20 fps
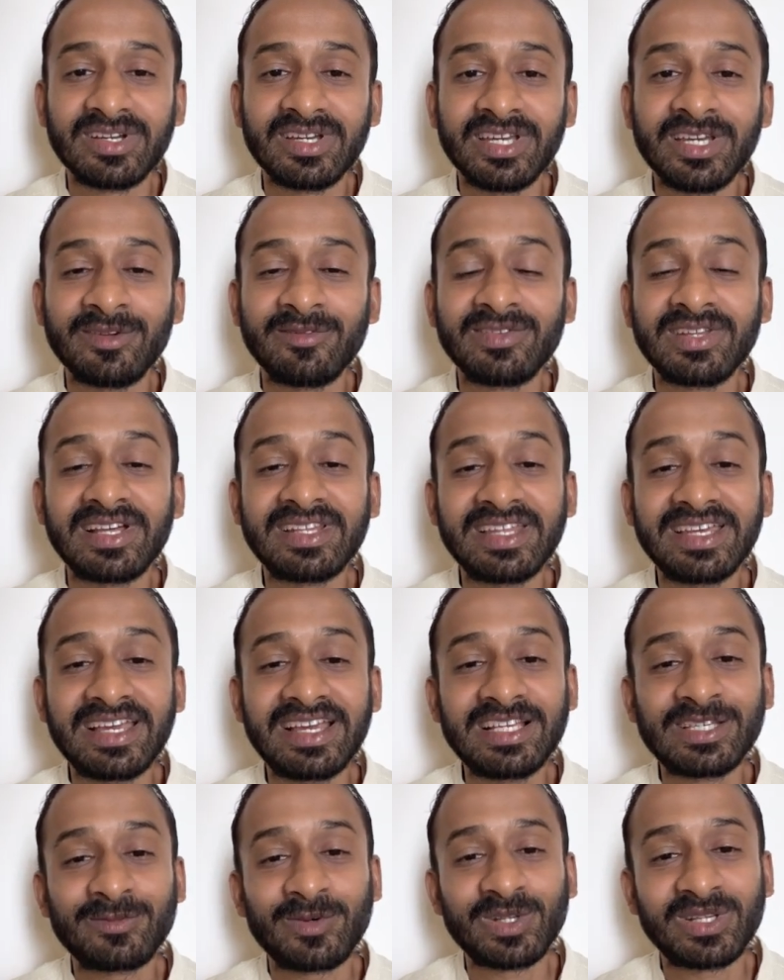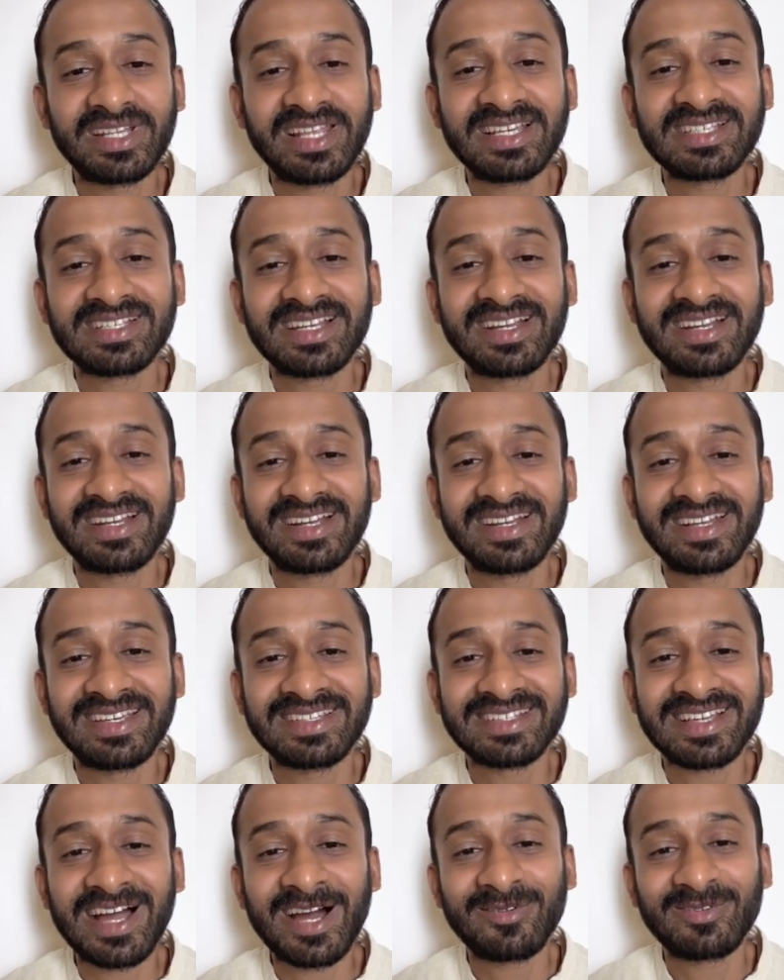If nothing else, for the next 100
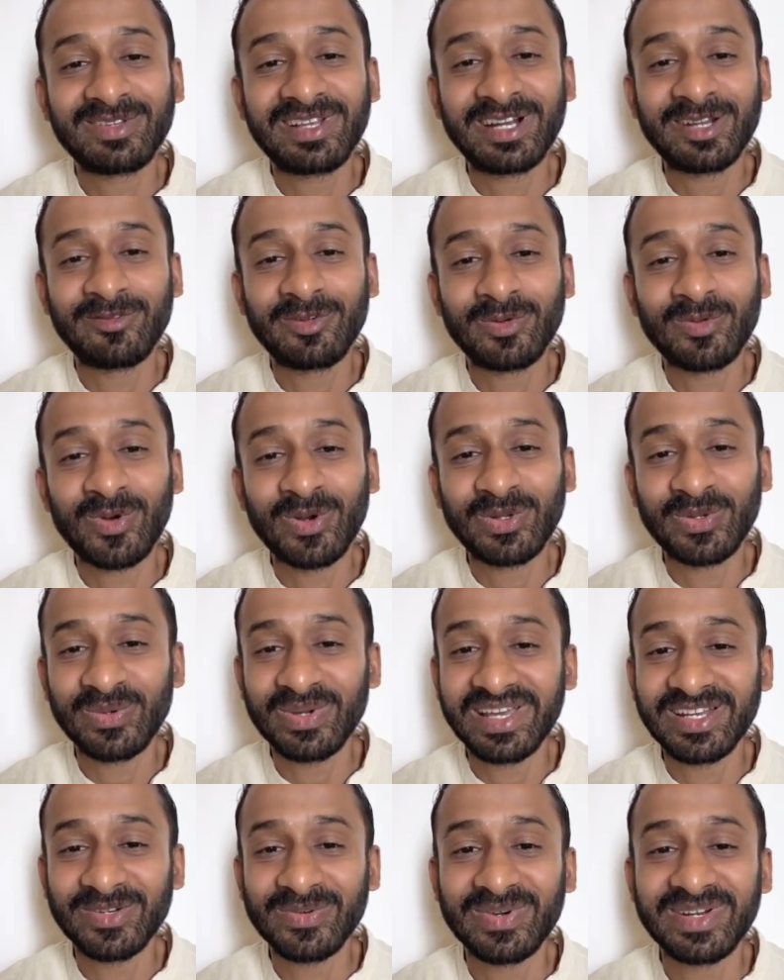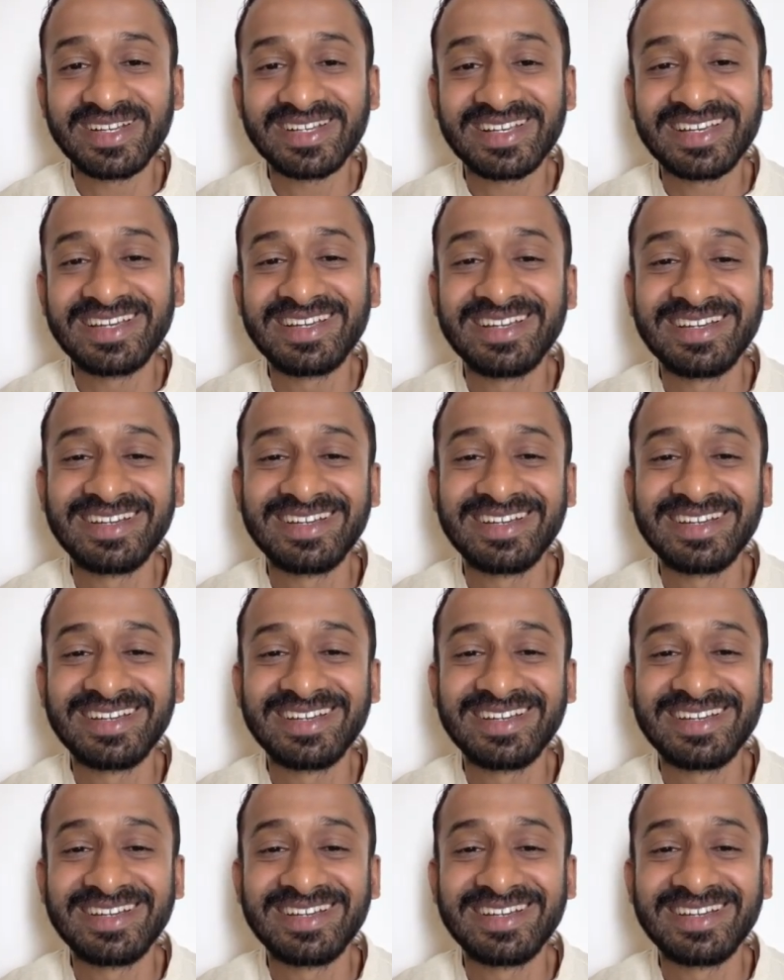days. After that, if you want, you can quit.